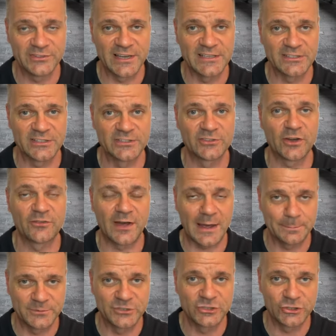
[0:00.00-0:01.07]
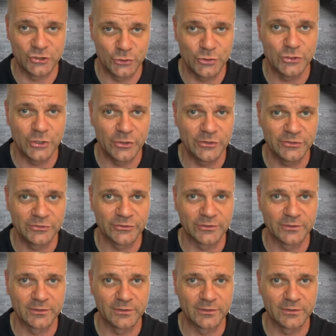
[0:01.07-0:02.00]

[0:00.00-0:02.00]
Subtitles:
sentence of up to 2 years.